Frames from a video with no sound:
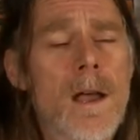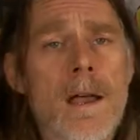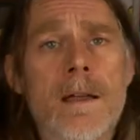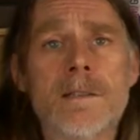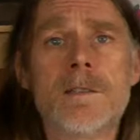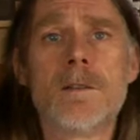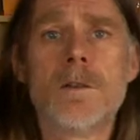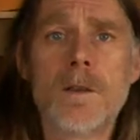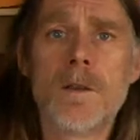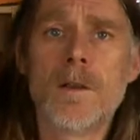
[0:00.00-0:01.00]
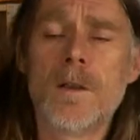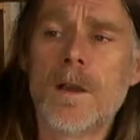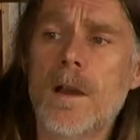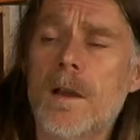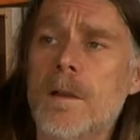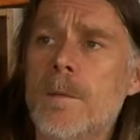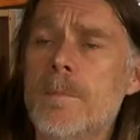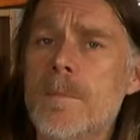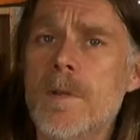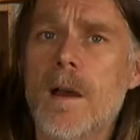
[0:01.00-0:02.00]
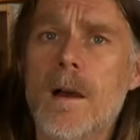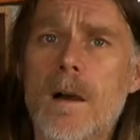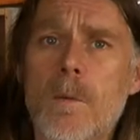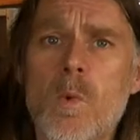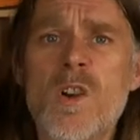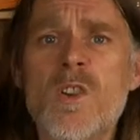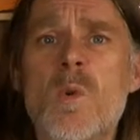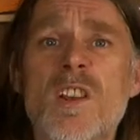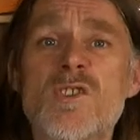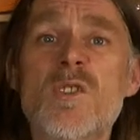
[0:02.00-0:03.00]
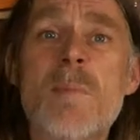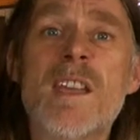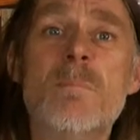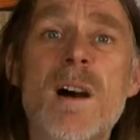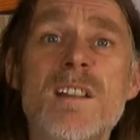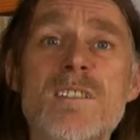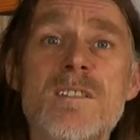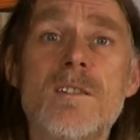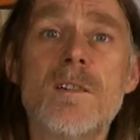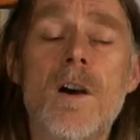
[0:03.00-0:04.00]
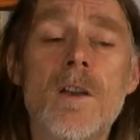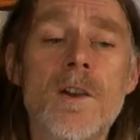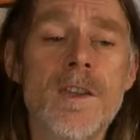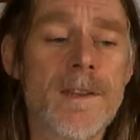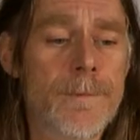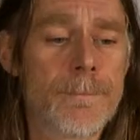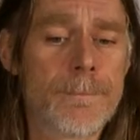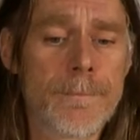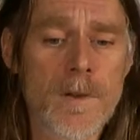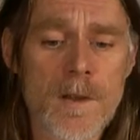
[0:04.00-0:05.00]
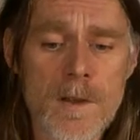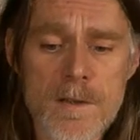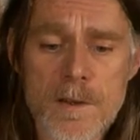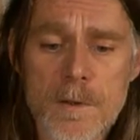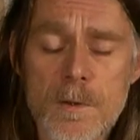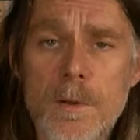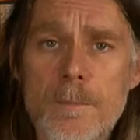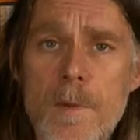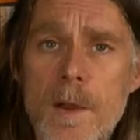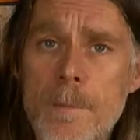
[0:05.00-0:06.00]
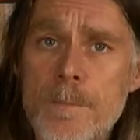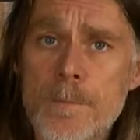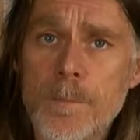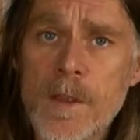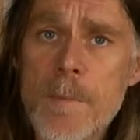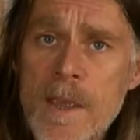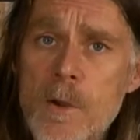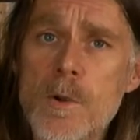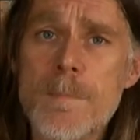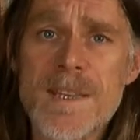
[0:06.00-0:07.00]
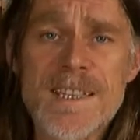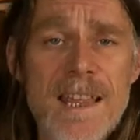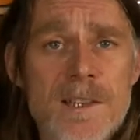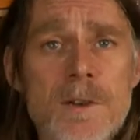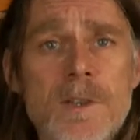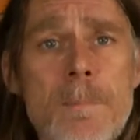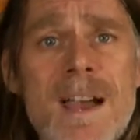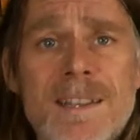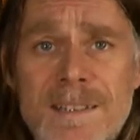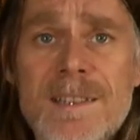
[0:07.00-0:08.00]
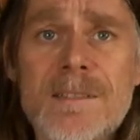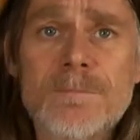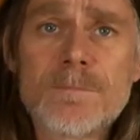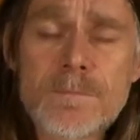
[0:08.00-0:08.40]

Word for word: and well, I quite enjoy making patterns. I like it. So you make all your mistakes on your patterns,